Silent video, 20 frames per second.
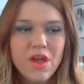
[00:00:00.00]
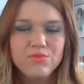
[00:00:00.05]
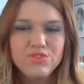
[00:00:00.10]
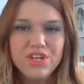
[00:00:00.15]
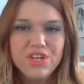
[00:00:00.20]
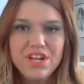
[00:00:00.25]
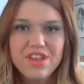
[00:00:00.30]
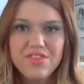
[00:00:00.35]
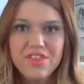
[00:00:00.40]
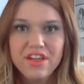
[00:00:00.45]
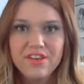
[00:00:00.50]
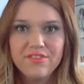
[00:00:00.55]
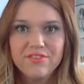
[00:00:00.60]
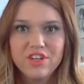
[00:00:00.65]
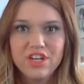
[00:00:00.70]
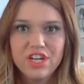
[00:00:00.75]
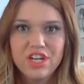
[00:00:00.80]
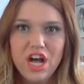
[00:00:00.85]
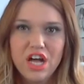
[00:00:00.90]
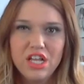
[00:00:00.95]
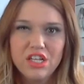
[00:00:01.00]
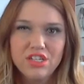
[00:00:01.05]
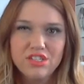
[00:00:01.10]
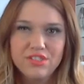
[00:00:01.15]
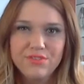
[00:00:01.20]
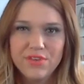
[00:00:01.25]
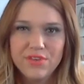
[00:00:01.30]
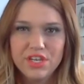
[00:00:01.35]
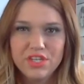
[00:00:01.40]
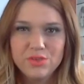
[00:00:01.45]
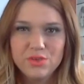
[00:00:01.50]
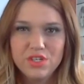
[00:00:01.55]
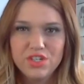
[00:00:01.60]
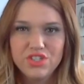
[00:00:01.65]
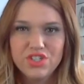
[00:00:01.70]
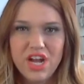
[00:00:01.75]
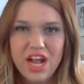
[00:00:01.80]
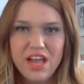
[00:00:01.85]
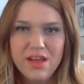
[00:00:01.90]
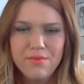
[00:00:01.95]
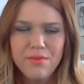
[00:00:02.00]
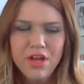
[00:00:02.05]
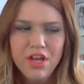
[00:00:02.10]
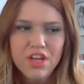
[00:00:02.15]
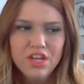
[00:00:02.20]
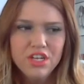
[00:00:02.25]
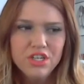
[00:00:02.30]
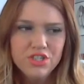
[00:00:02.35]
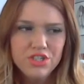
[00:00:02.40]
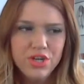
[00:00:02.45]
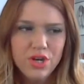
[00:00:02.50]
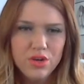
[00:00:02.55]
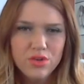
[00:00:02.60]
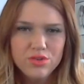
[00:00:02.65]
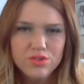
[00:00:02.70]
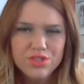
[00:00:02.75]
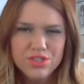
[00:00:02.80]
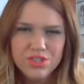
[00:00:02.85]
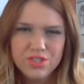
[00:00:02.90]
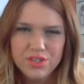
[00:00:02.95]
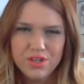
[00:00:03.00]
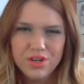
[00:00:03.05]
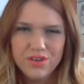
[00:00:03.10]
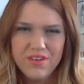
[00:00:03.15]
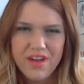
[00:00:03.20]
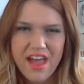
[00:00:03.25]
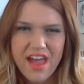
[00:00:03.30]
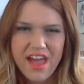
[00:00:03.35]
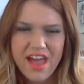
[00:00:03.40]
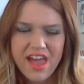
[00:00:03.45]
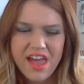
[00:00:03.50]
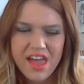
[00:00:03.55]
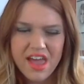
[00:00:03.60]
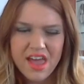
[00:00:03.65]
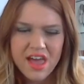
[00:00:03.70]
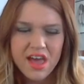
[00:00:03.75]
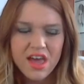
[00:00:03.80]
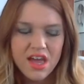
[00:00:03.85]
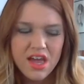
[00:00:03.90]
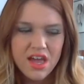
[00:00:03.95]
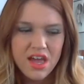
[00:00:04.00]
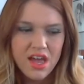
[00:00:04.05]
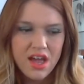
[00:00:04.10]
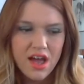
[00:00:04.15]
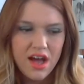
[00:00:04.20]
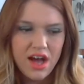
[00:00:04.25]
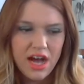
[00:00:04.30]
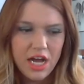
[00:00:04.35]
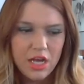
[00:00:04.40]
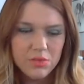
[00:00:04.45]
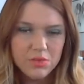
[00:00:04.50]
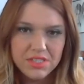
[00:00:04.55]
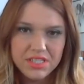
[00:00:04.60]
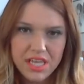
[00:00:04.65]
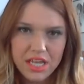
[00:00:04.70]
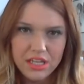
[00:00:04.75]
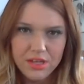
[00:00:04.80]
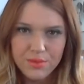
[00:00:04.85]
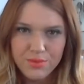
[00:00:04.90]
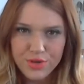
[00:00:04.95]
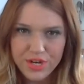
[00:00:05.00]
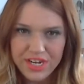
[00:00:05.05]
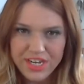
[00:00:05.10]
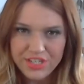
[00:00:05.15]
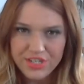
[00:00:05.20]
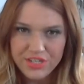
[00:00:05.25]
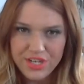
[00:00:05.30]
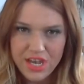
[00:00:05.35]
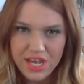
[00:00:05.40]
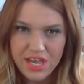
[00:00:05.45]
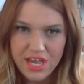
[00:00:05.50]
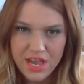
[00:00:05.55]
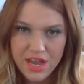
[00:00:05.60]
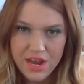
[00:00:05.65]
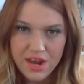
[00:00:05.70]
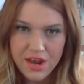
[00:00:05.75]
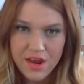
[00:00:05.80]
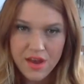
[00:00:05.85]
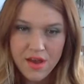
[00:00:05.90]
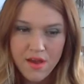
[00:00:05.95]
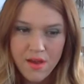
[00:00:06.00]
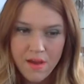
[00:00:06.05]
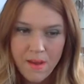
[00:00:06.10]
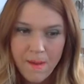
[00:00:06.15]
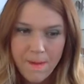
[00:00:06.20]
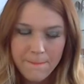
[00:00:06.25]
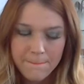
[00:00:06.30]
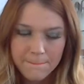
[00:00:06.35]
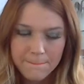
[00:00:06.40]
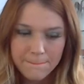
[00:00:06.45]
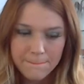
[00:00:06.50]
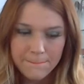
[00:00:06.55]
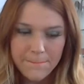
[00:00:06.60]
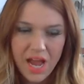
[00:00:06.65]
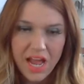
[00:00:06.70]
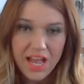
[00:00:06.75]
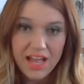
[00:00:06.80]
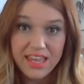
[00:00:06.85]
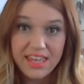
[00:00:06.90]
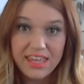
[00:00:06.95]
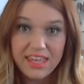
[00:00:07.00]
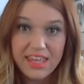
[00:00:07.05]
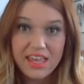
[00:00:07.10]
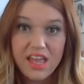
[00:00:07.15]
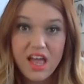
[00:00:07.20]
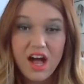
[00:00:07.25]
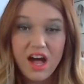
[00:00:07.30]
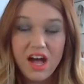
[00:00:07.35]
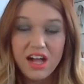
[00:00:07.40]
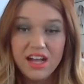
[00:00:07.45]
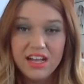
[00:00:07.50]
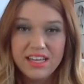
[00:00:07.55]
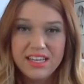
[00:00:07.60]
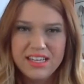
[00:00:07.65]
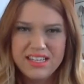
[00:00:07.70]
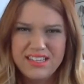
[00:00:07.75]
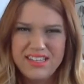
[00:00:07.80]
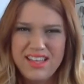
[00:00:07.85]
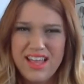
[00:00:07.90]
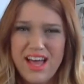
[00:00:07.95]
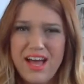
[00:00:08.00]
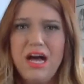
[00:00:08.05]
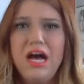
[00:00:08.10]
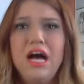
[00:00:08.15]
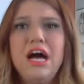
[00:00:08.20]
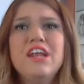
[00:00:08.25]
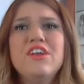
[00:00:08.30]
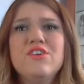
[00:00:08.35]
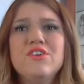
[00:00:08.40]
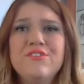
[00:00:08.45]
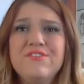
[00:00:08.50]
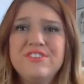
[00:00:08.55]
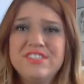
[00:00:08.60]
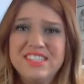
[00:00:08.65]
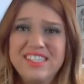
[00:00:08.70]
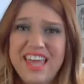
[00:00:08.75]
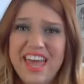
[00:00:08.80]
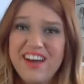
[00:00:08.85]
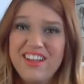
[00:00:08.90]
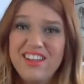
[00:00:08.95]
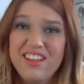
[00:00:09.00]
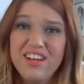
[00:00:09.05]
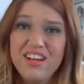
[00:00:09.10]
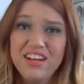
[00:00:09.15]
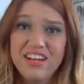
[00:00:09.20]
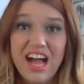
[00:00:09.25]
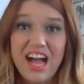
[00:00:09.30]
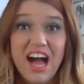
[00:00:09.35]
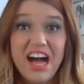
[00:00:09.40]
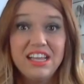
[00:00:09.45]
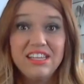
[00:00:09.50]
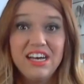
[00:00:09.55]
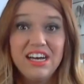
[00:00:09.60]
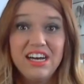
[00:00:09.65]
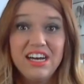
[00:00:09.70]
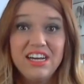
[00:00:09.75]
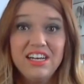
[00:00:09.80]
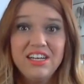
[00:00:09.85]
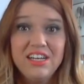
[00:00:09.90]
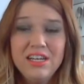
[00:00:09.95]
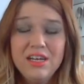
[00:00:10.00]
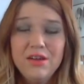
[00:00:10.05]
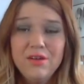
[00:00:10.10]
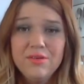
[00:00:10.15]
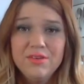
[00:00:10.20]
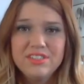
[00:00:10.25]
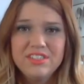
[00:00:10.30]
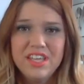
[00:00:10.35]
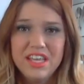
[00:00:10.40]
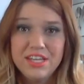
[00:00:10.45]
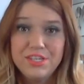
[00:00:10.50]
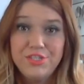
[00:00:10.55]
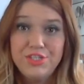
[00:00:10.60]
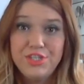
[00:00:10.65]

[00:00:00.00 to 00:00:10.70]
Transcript: trying to think of good colors if you guys want to try them. Toast, Soiree, Celebration. I don't know if it's Gala or Gala. It's like